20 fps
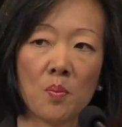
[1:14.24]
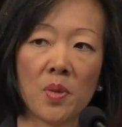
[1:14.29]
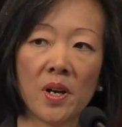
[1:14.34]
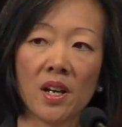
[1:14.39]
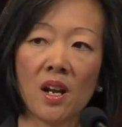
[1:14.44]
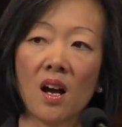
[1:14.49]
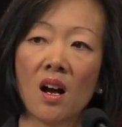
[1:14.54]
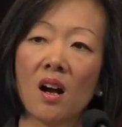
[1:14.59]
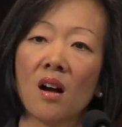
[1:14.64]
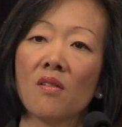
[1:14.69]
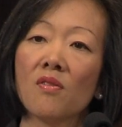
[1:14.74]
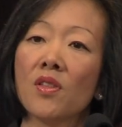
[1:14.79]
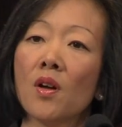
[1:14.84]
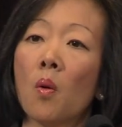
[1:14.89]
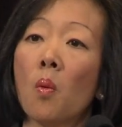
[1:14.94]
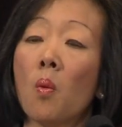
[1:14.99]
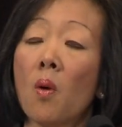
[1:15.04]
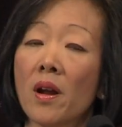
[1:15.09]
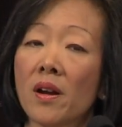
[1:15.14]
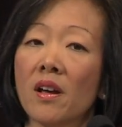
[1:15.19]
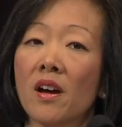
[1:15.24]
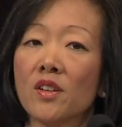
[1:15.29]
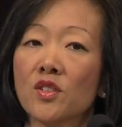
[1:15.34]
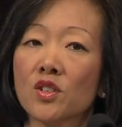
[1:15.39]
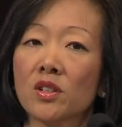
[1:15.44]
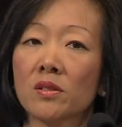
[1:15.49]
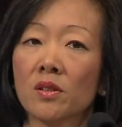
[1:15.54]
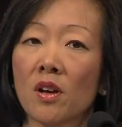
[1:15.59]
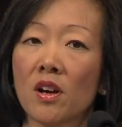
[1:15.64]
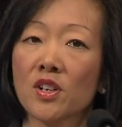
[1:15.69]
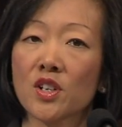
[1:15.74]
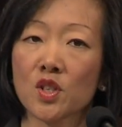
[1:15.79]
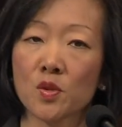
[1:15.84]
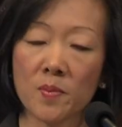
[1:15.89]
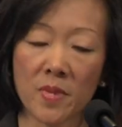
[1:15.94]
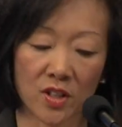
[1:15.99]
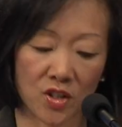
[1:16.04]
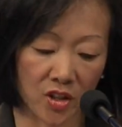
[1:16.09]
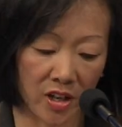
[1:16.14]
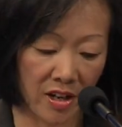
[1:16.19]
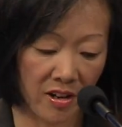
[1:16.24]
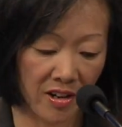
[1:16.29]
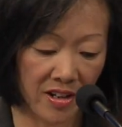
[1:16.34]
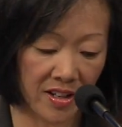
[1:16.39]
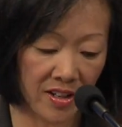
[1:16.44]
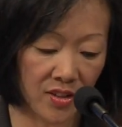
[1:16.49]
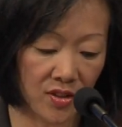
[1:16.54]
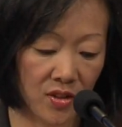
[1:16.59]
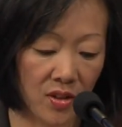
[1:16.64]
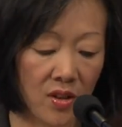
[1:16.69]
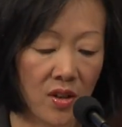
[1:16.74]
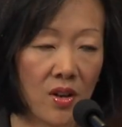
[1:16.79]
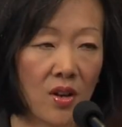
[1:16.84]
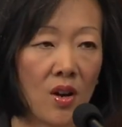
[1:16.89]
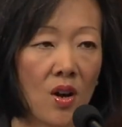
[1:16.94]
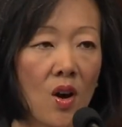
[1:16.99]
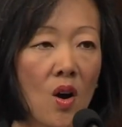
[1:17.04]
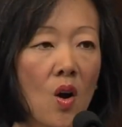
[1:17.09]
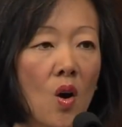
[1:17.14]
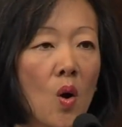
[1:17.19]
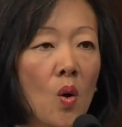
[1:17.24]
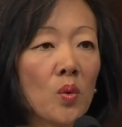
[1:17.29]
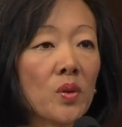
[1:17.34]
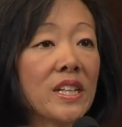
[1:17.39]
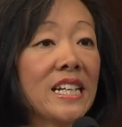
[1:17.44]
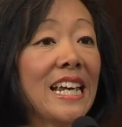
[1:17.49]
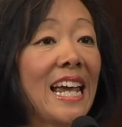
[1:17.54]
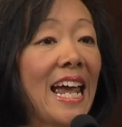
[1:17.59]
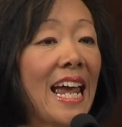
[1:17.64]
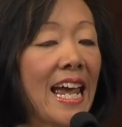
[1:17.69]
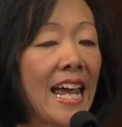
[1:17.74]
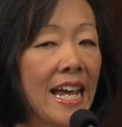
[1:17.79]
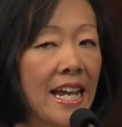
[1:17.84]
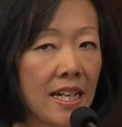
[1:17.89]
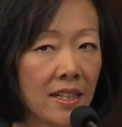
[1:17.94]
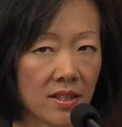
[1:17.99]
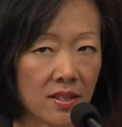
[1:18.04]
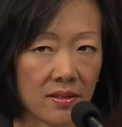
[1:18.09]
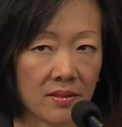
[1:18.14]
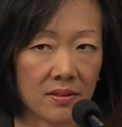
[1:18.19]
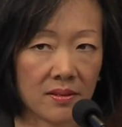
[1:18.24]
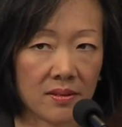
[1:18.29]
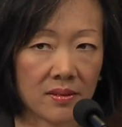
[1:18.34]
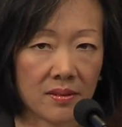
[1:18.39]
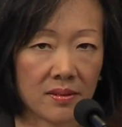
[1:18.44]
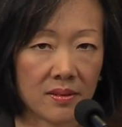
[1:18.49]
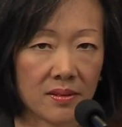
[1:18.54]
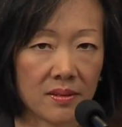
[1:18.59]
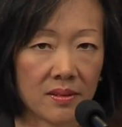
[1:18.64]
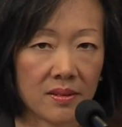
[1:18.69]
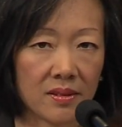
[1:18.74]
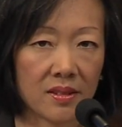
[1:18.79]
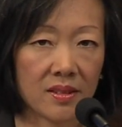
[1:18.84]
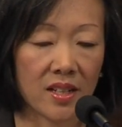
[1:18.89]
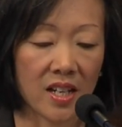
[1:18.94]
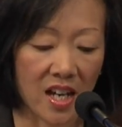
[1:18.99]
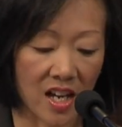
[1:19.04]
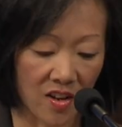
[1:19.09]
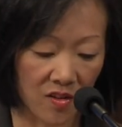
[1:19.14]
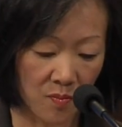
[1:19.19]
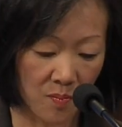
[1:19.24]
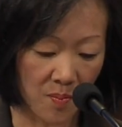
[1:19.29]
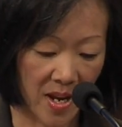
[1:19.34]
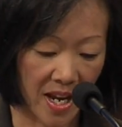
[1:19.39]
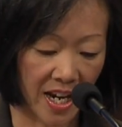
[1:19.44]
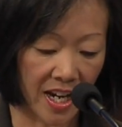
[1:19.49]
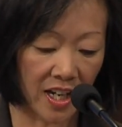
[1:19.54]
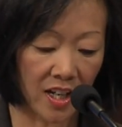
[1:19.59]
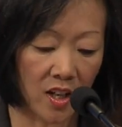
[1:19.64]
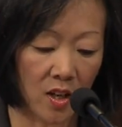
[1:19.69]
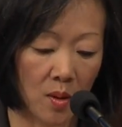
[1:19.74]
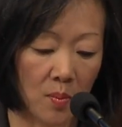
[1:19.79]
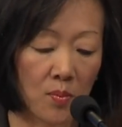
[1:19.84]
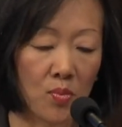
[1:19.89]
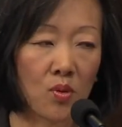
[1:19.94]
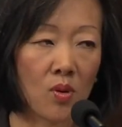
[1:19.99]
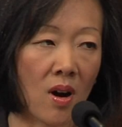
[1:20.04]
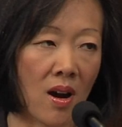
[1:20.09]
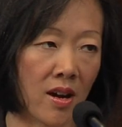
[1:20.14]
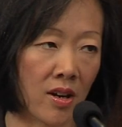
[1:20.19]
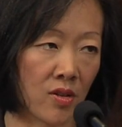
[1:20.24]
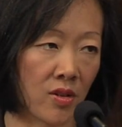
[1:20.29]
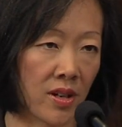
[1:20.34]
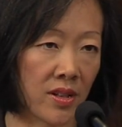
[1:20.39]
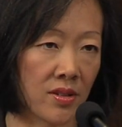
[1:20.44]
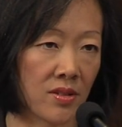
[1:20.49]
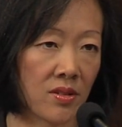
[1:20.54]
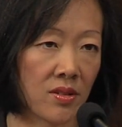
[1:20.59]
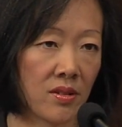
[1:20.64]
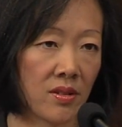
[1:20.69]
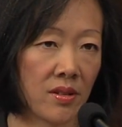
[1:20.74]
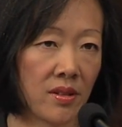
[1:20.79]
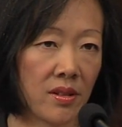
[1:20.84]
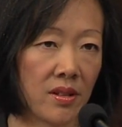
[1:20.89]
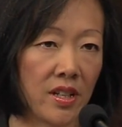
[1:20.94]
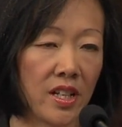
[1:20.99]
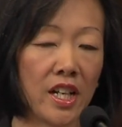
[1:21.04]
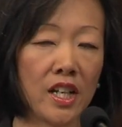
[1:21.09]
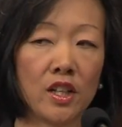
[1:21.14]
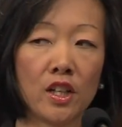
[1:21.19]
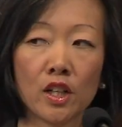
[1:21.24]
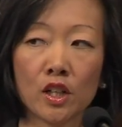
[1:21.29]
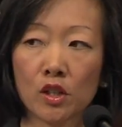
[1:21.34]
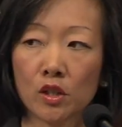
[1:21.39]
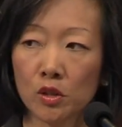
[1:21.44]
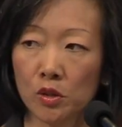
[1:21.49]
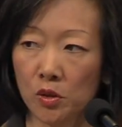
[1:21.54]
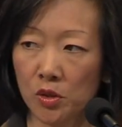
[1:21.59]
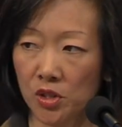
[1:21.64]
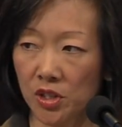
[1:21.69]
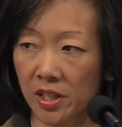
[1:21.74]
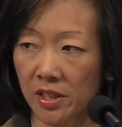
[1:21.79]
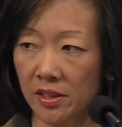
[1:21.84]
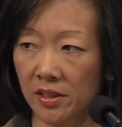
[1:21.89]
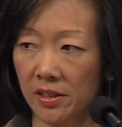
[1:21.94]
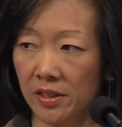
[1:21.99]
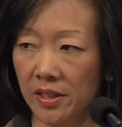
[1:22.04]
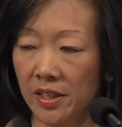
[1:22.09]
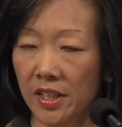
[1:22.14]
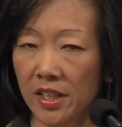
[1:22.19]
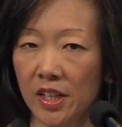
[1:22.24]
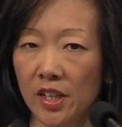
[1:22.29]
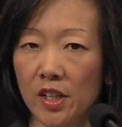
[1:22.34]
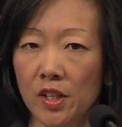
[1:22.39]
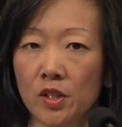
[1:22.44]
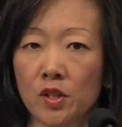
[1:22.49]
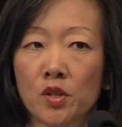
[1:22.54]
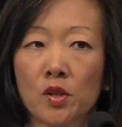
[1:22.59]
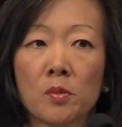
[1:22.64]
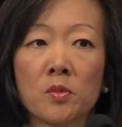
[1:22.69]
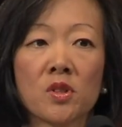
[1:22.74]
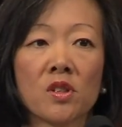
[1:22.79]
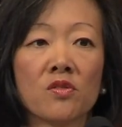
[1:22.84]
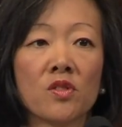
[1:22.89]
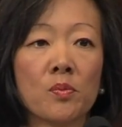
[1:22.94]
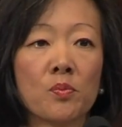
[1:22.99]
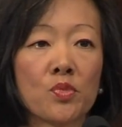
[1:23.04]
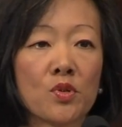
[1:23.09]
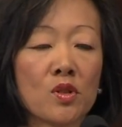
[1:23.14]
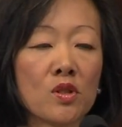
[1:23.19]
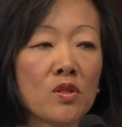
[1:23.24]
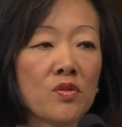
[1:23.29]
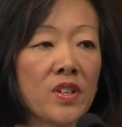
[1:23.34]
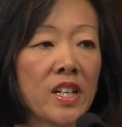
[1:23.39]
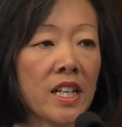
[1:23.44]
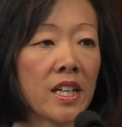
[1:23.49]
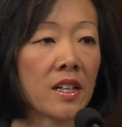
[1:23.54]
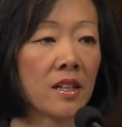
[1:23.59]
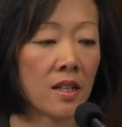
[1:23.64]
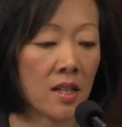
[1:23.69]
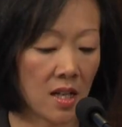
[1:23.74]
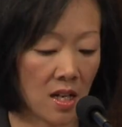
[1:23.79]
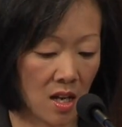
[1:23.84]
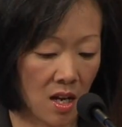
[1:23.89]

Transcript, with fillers: But of the 100 largest metro areas, only 8 have made progress in inclusion in terms of improving,